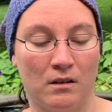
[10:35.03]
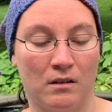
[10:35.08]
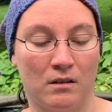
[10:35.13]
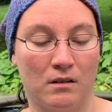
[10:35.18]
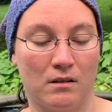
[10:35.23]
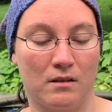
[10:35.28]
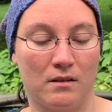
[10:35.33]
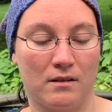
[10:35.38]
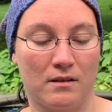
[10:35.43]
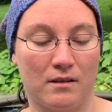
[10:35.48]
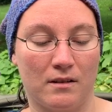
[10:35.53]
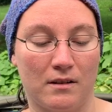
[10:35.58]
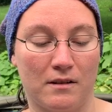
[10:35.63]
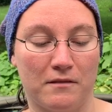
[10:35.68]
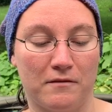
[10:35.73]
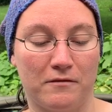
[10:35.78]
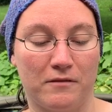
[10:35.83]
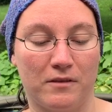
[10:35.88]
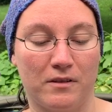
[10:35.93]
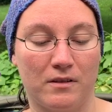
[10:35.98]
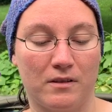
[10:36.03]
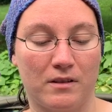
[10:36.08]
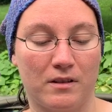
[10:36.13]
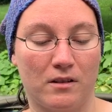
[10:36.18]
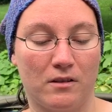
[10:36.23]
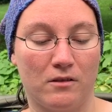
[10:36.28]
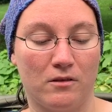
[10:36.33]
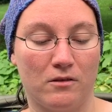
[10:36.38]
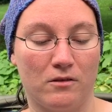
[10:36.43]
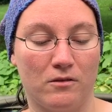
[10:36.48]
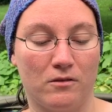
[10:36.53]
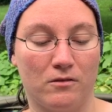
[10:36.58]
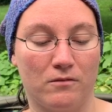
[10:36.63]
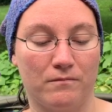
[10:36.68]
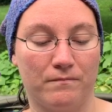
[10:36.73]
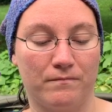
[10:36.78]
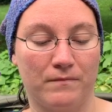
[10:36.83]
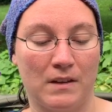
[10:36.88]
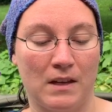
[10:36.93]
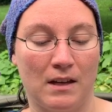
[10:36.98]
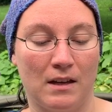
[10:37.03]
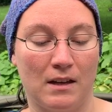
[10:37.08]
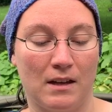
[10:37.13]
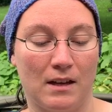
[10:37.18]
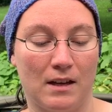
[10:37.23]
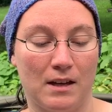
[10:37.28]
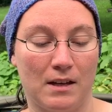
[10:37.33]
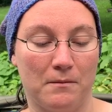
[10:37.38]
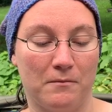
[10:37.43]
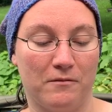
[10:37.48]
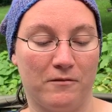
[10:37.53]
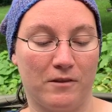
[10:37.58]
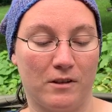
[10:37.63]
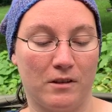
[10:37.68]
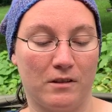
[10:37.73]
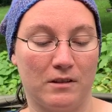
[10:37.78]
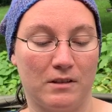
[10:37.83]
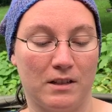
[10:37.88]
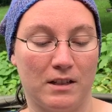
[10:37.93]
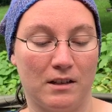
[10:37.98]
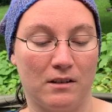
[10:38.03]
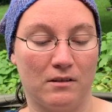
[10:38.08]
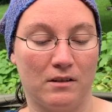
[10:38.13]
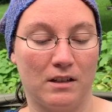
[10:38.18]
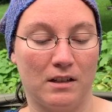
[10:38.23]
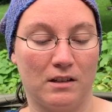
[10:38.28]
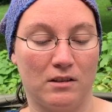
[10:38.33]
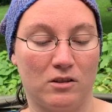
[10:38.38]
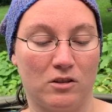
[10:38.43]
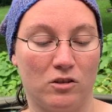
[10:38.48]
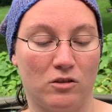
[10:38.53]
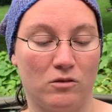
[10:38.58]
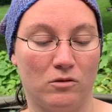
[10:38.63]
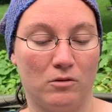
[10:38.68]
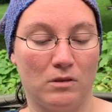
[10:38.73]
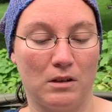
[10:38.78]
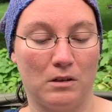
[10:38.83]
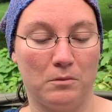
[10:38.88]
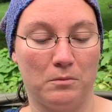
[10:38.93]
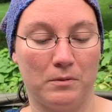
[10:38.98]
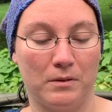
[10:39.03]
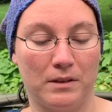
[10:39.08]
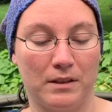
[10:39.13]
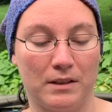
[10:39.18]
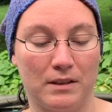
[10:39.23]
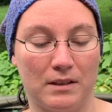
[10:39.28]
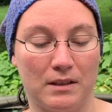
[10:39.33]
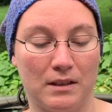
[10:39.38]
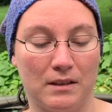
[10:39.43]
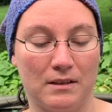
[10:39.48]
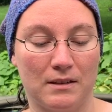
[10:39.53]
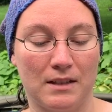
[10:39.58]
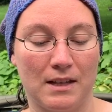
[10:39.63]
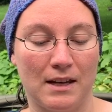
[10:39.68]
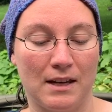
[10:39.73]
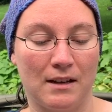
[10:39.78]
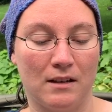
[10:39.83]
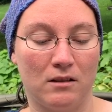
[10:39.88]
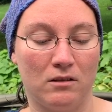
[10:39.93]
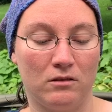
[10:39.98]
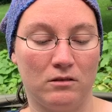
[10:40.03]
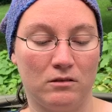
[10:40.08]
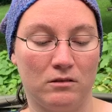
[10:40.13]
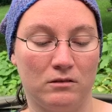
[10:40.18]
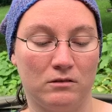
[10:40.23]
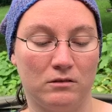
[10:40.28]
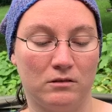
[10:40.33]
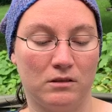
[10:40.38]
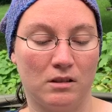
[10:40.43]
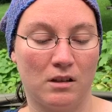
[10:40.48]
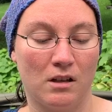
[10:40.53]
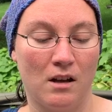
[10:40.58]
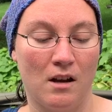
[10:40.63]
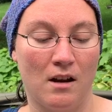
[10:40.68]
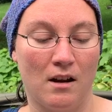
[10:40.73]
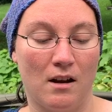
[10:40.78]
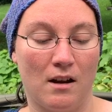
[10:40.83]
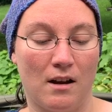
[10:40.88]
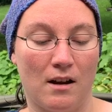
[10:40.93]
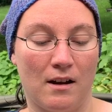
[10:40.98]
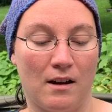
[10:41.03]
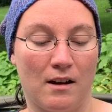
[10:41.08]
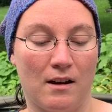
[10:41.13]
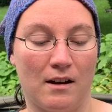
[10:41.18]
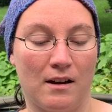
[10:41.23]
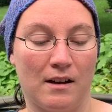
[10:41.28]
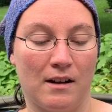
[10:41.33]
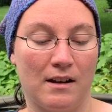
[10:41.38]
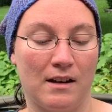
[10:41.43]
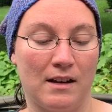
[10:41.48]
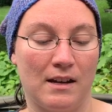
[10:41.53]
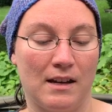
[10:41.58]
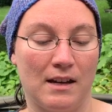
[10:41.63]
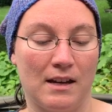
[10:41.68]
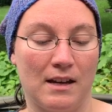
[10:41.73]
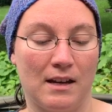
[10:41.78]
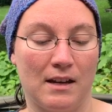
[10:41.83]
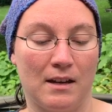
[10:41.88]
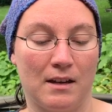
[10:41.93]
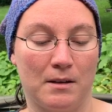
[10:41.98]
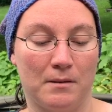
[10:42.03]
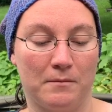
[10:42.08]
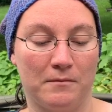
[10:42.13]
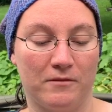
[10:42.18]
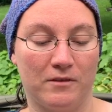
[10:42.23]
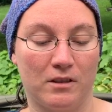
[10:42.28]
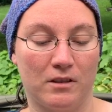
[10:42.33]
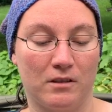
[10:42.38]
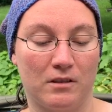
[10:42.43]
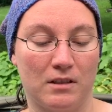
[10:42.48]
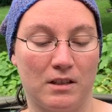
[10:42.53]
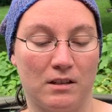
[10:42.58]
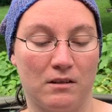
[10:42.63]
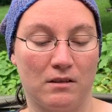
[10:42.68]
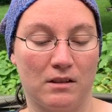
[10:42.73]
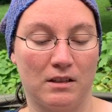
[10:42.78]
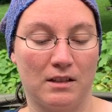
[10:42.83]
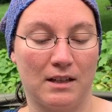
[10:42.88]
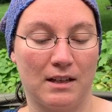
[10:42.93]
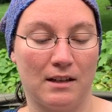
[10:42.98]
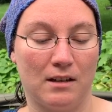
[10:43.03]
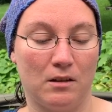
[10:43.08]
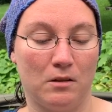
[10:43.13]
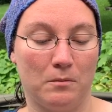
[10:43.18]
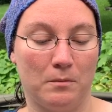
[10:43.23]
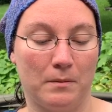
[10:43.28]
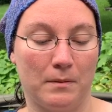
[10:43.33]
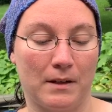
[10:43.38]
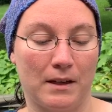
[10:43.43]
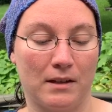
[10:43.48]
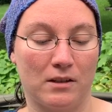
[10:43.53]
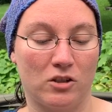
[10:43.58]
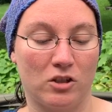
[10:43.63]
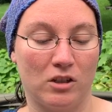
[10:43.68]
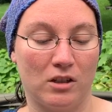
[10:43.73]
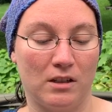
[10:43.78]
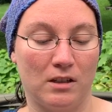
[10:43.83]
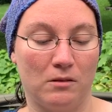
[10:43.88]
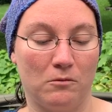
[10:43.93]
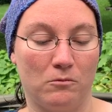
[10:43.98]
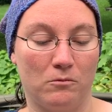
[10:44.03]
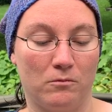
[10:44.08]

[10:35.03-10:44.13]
stuff. So I am volunteering to help with Indie Untangled. I am volunteering to help actually